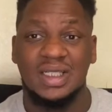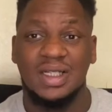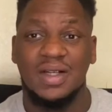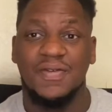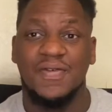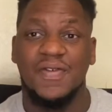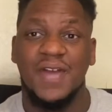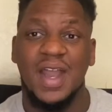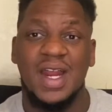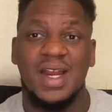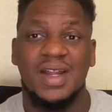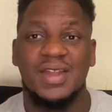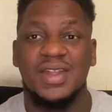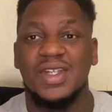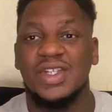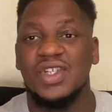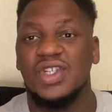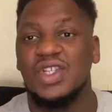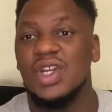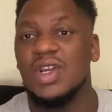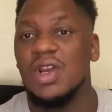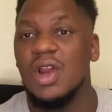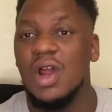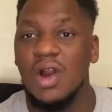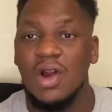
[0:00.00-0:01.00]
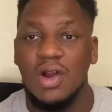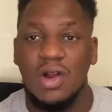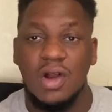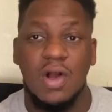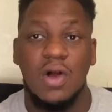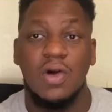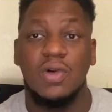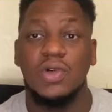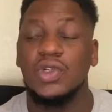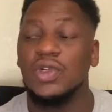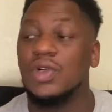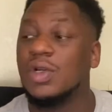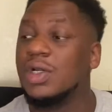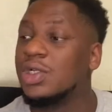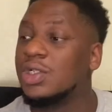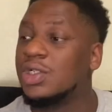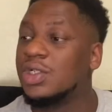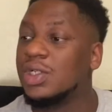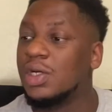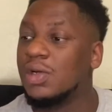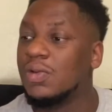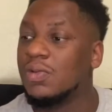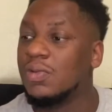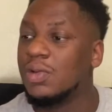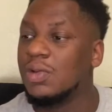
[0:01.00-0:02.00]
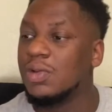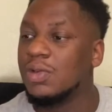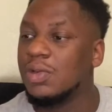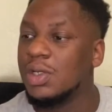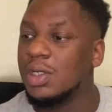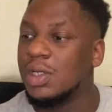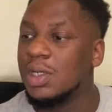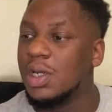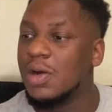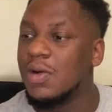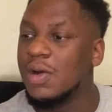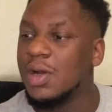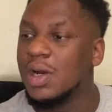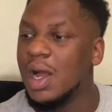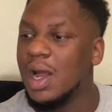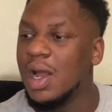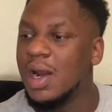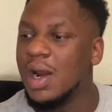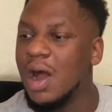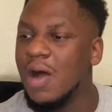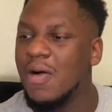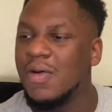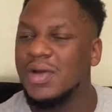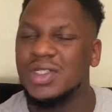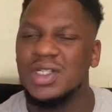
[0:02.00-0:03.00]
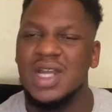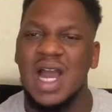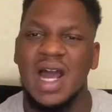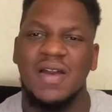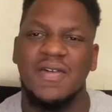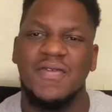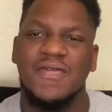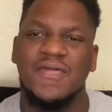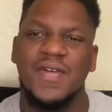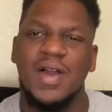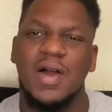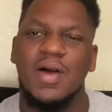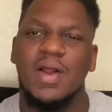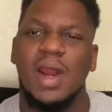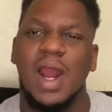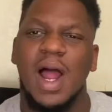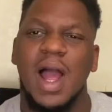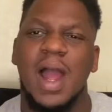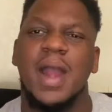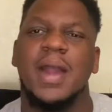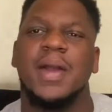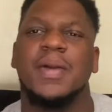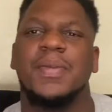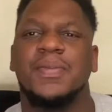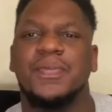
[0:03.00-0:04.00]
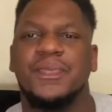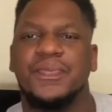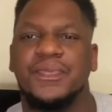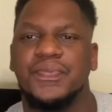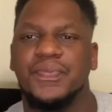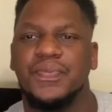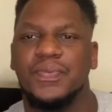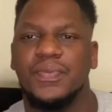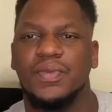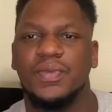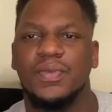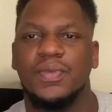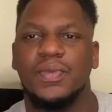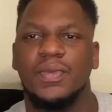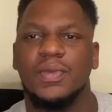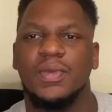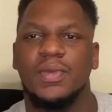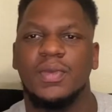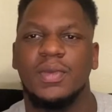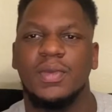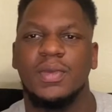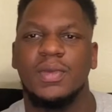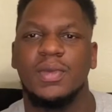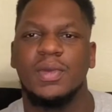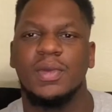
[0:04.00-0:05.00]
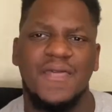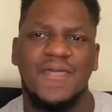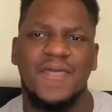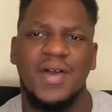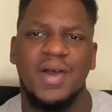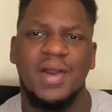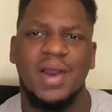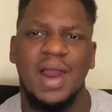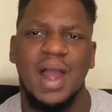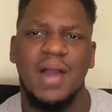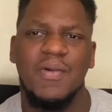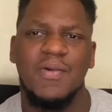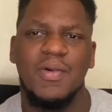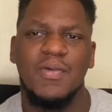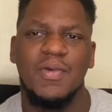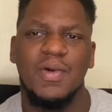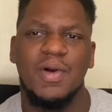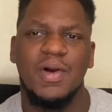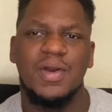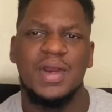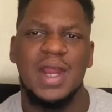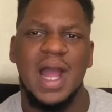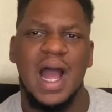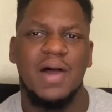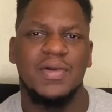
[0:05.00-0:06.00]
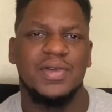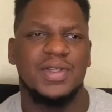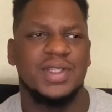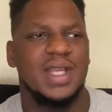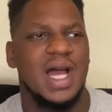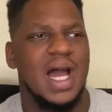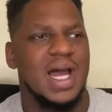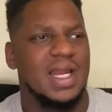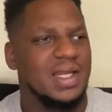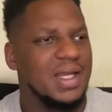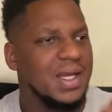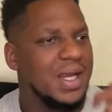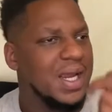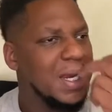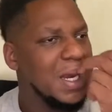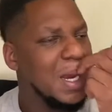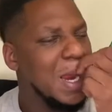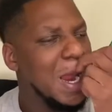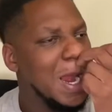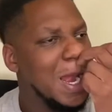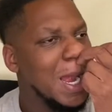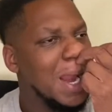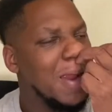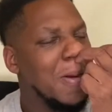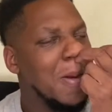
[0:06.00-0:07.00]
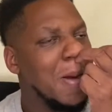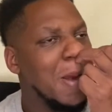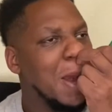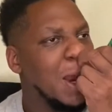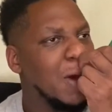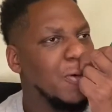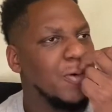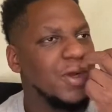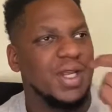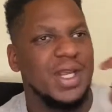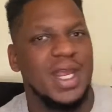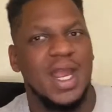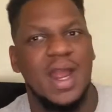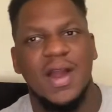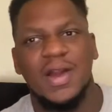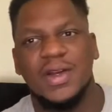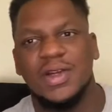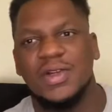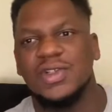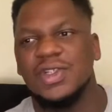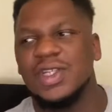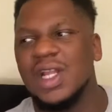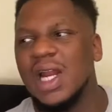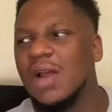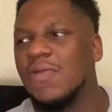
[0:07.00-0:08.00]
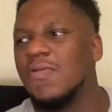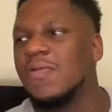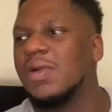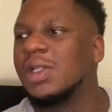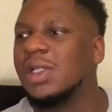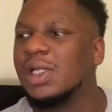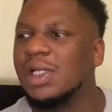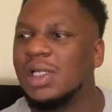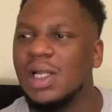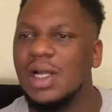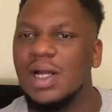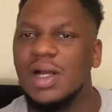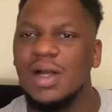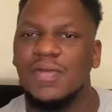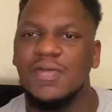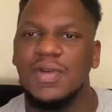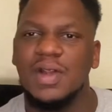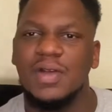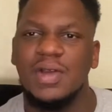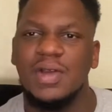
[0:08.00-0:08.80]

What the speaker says: of just the nerd culture in general, you know, it always kind of felt like we were on the outside looking in, even with characters that I really loved.